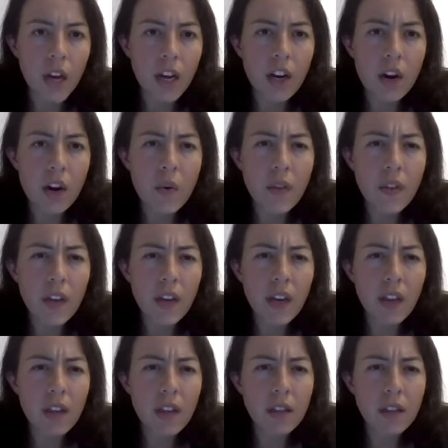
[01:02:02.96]
I know with
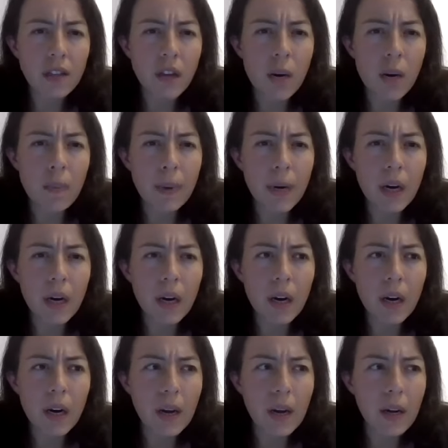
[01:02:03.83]
like the
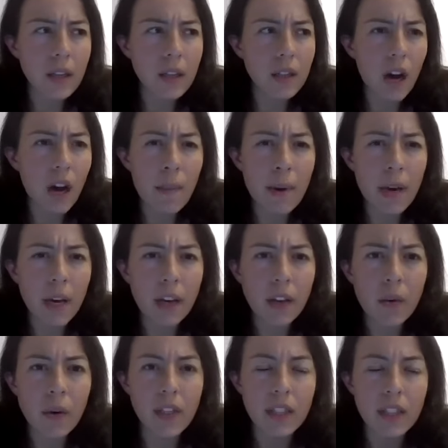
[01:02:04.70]
Scarpa and
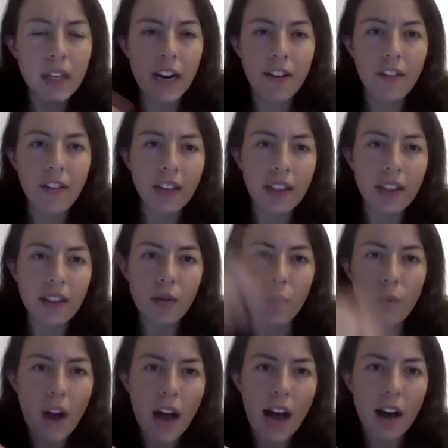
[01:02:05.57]
Atomic, the ones that have like
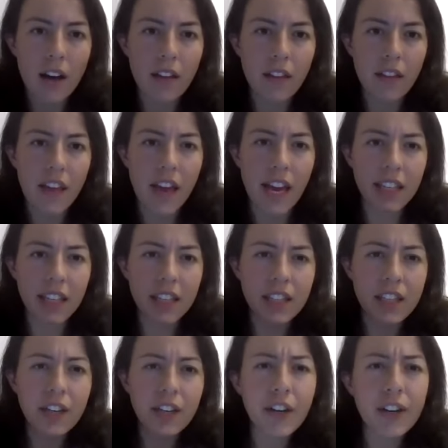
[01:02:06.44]
the uh, the
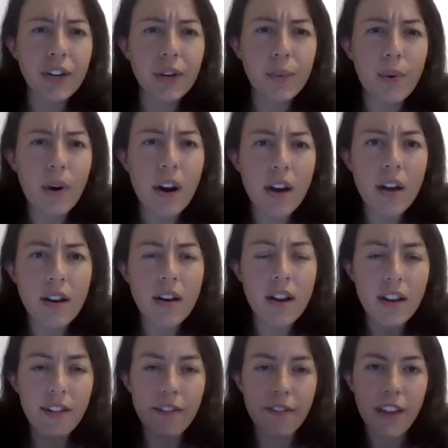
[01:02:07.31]
exterior
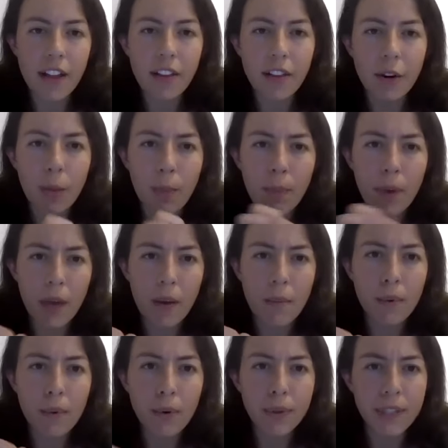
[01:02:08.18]
one, if that little
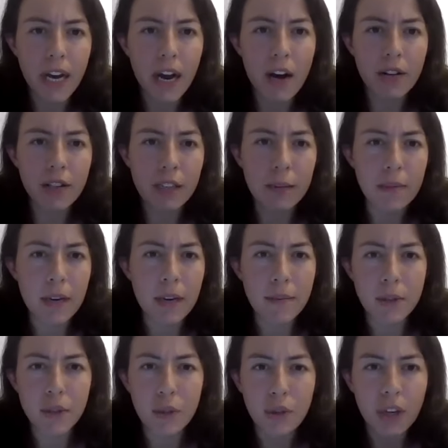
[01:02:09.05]
pin pulls out,
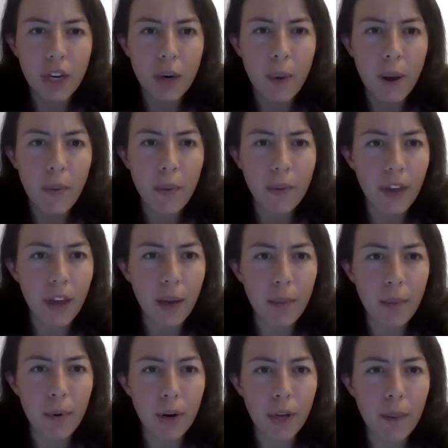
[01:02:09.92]
sometimes you can get away with
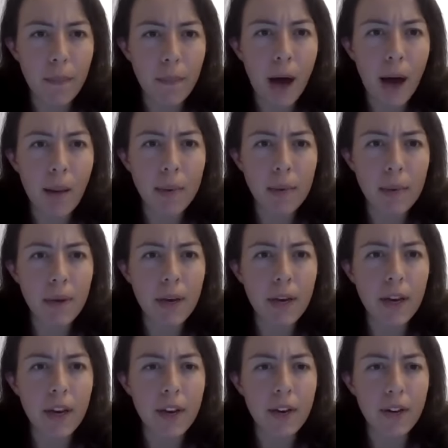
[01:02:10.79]
like putting a bobby
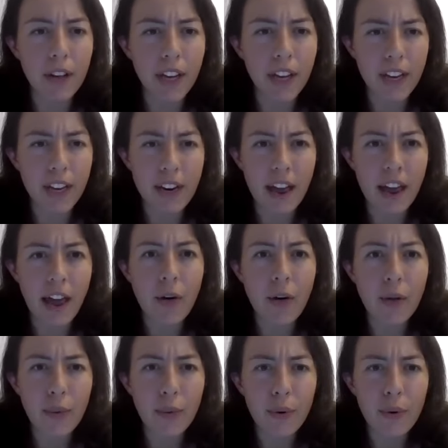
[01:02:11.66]
pin or like a
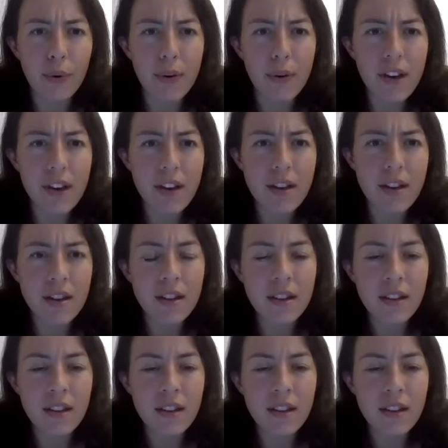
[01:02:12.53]
nail through it.